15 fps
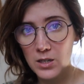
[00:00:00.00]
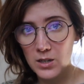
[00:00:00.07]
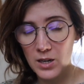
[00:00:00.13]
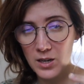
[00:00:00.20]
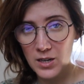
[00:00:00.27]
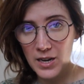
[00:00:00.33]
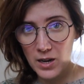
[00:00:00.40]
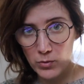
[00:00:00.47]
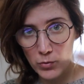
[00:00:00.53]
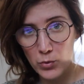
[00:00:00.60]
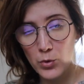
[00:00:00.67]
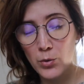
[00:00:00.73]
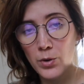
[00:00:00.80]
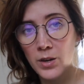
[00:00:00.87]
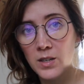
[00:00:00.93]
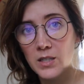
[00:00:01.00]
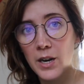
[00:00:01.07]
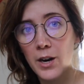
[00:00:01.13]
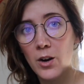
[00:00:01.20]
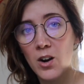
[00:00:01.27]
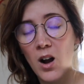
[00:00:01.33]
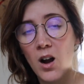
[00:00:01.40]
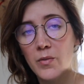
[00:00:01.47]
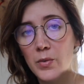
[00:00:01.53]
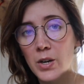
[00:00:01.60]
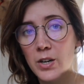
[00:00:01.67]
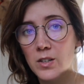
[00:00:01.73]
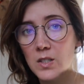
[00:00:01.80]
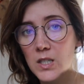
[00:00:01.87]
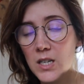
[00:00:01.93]
can get through an entire
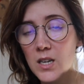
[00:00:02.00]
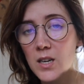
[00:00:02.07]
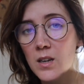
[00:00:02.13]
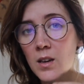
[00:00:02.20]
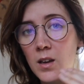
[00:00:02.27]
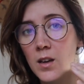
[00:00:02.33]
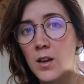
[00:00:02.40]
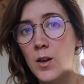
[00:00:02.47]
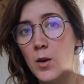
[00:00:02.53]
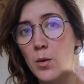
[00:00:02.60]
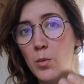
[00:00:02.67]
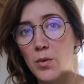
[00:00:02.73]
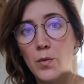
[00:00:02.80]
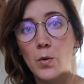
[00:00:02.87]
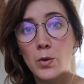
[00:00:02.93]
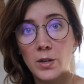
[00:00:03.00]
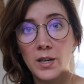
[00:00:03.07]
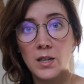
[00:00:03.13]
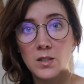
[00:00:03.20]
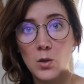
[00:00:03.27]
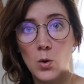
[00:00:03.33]
coffee or tea before it gets